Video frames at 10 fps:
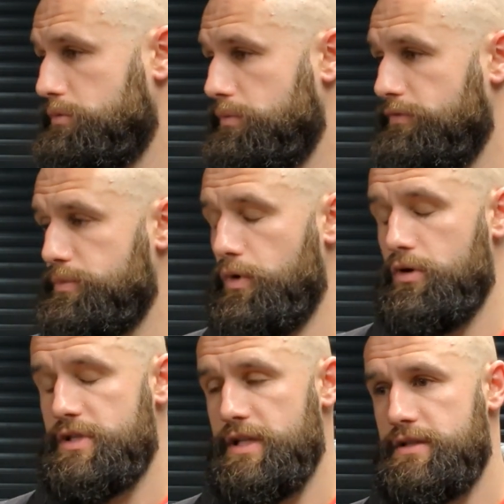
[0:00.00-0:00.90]
We've
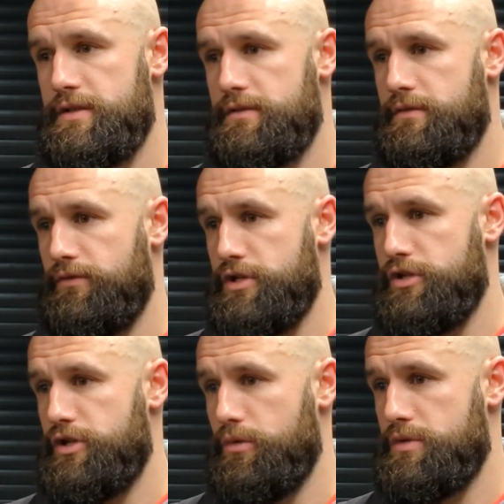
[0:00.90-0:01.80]
spoke since obviously
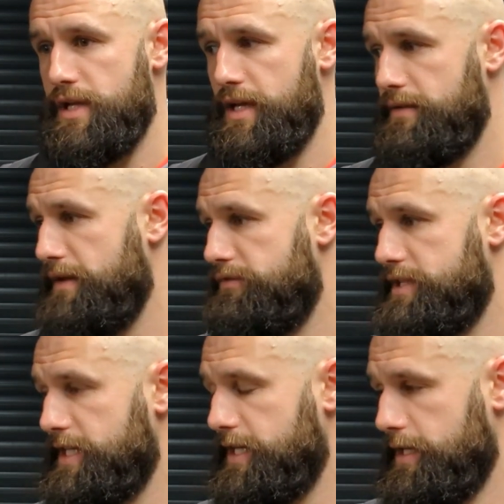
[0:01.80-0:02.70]
Tuesday, every
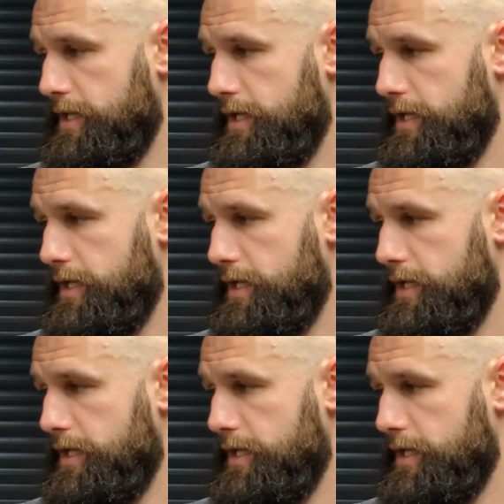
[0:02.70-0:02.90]
day,